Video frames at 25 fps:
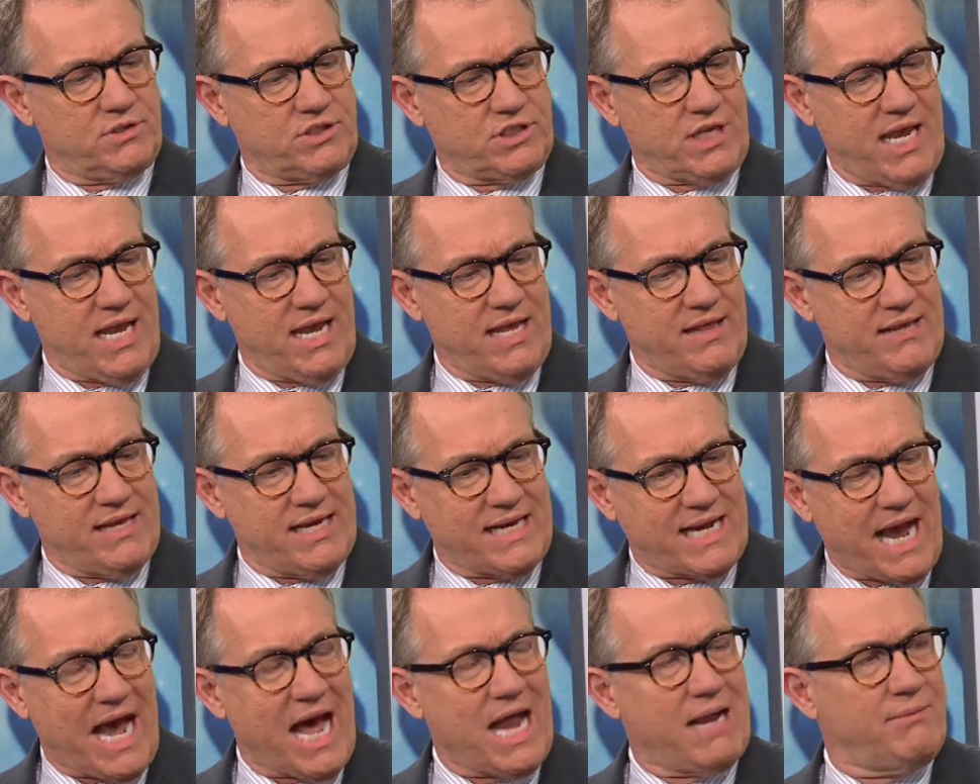saying the
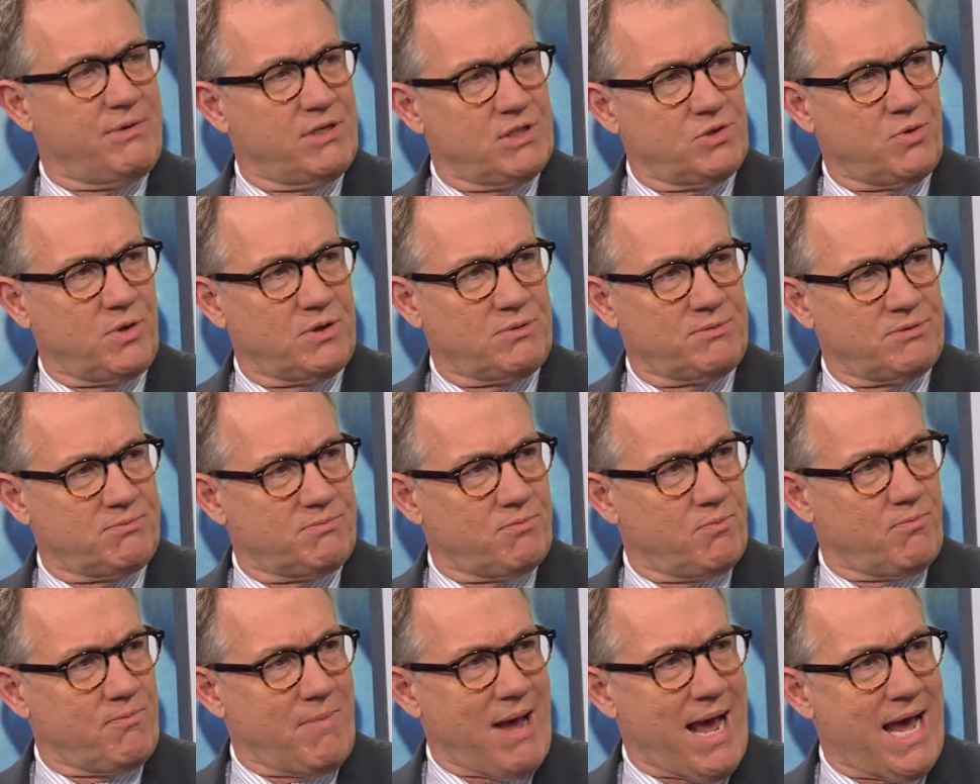economy is what
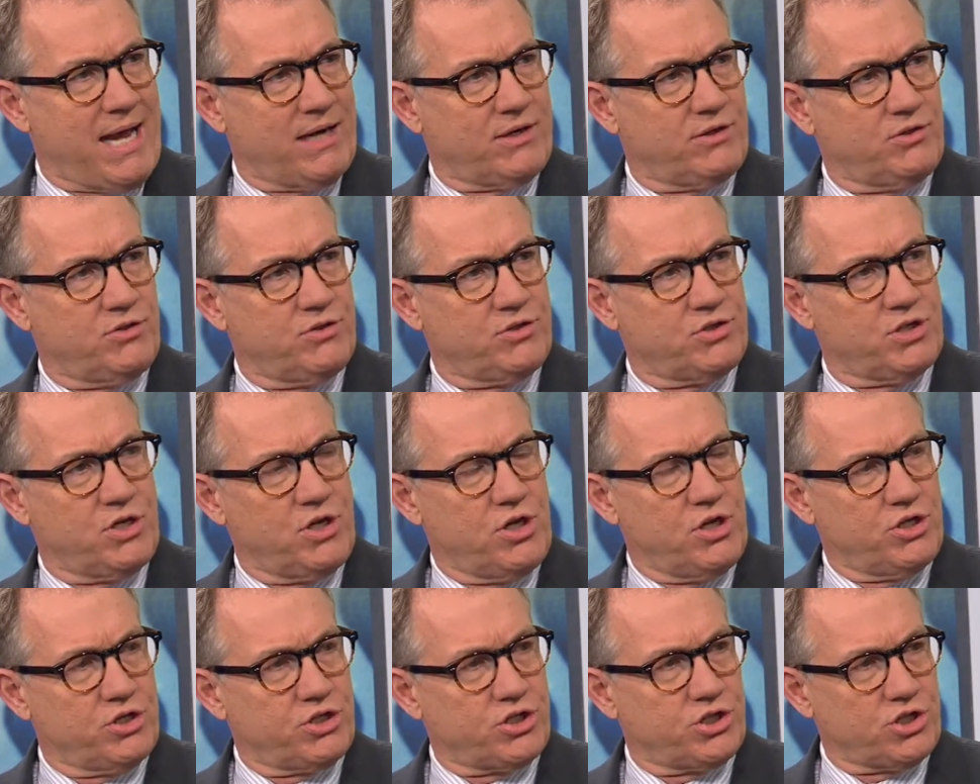matters,
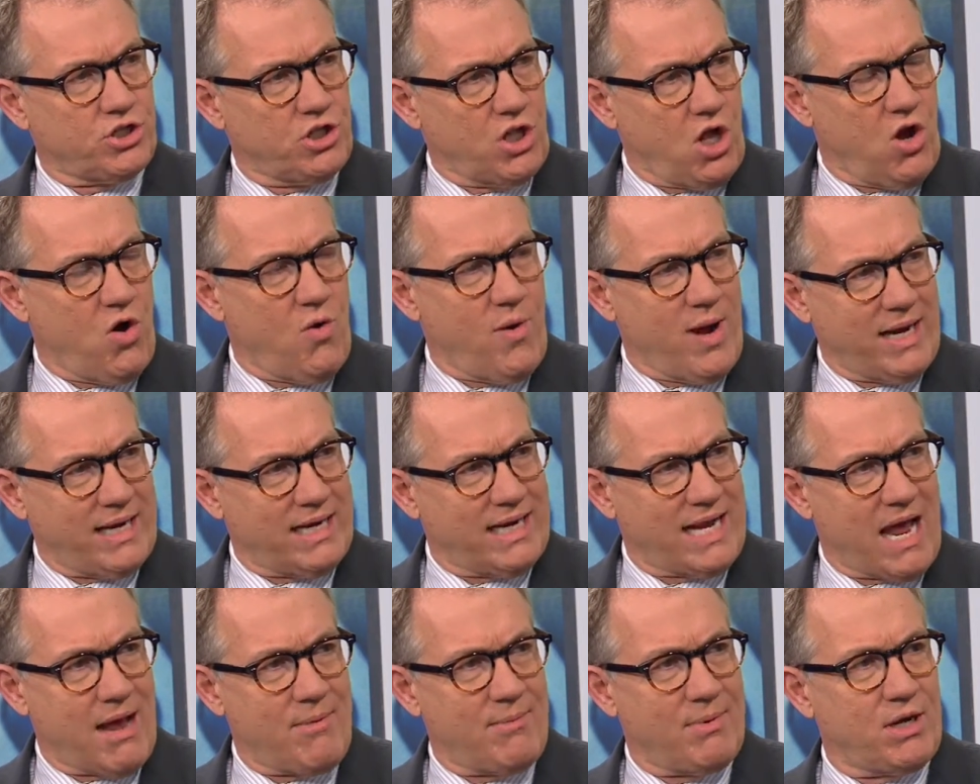slow
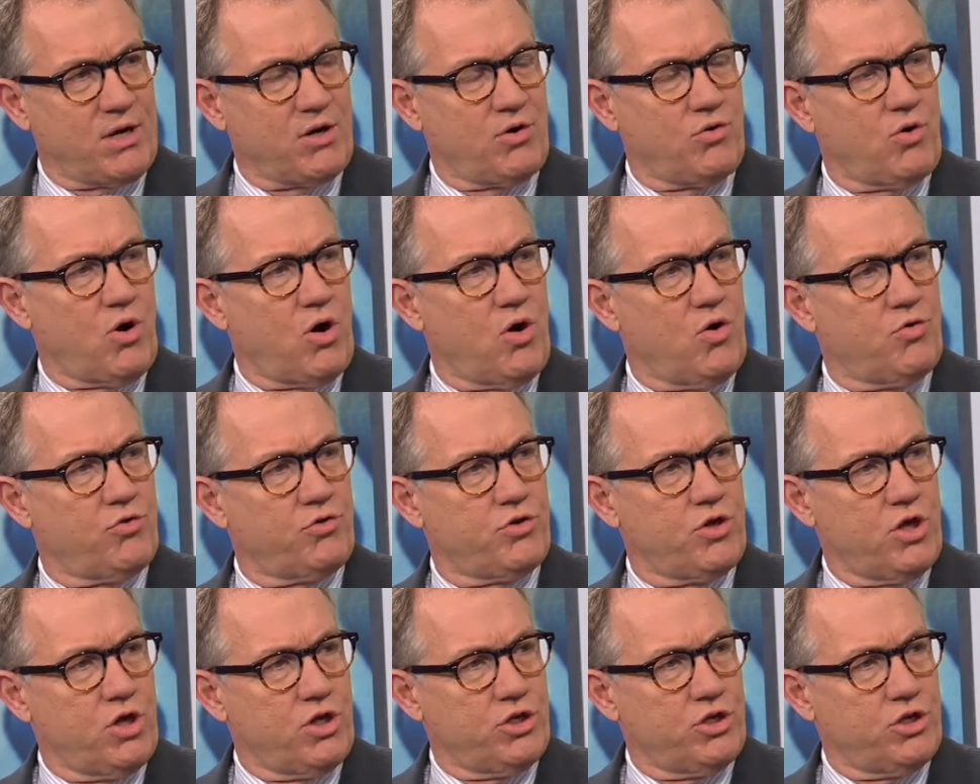economic growth,